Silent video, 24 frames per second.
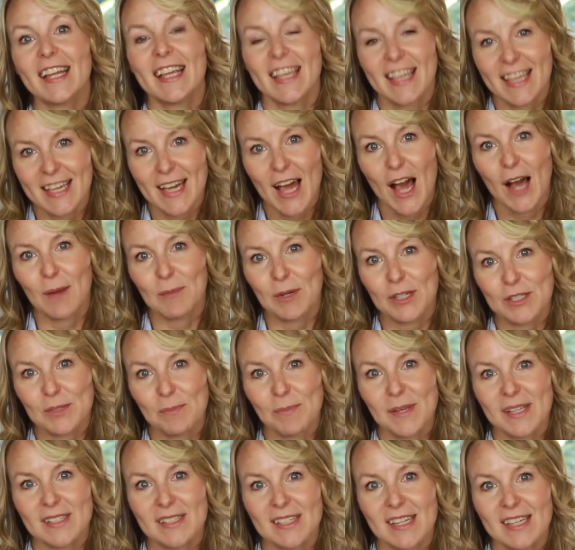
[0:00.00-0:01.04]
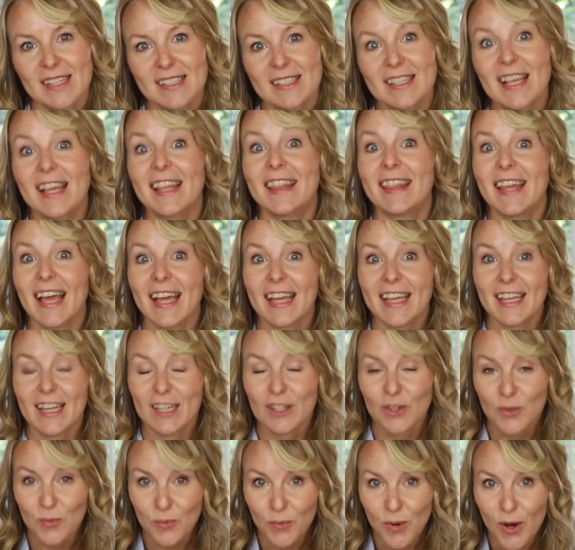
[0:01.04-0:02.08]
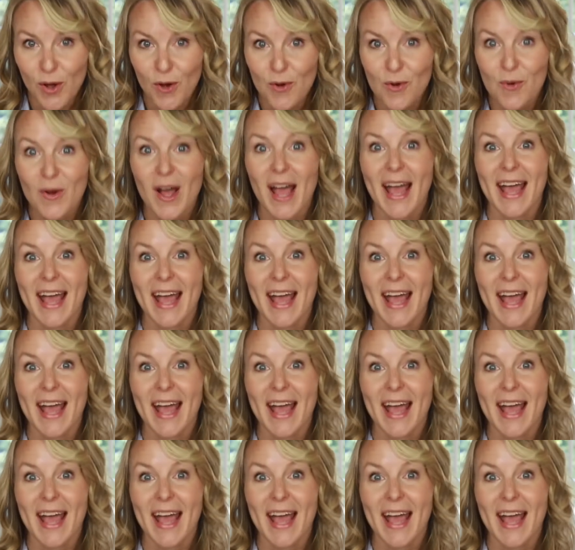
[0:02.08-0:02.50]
e-commerce business that can grow